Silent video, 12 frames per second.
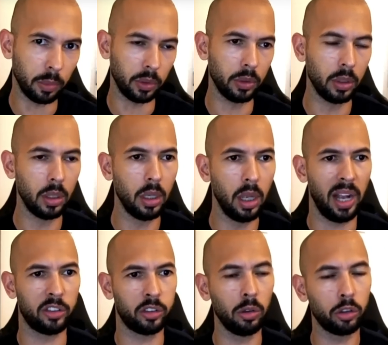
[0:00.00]
Invisible.
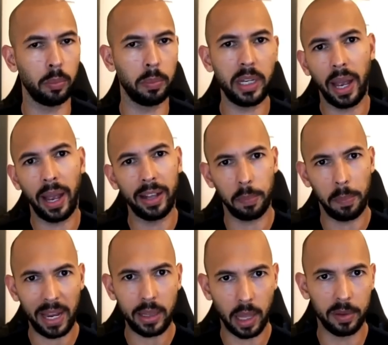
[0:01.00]
And social
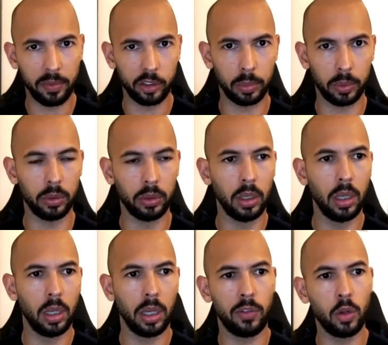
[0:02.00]
media has made them
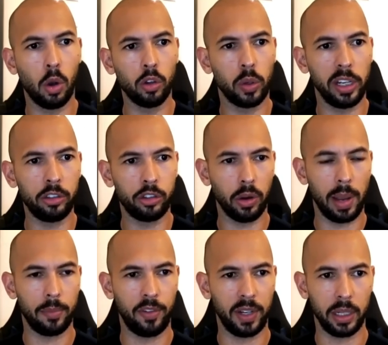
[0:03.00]
invisible. If you go into an
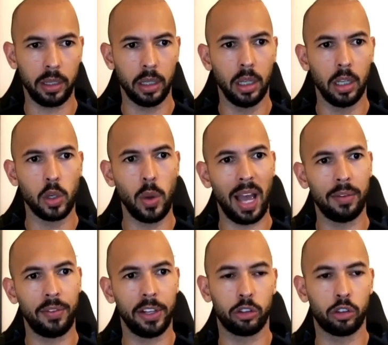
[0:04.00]
Instagram feed,
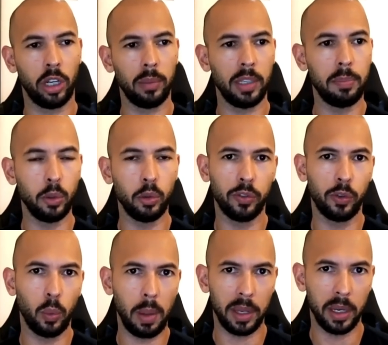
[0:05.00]
you have extremely
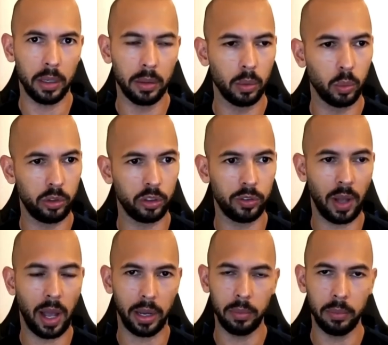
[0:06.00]
beautiful women,
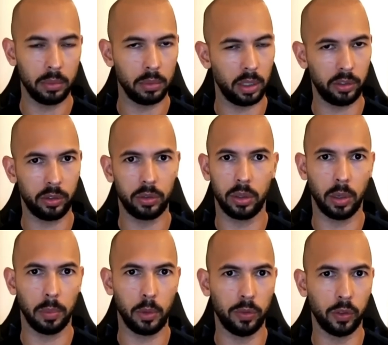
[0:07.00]
which is fine.
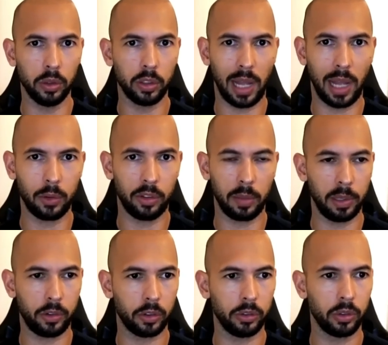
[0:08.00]
That's they're beautiful, they're
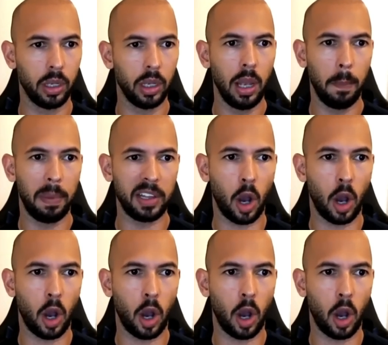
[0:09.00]
allowed to take pictures.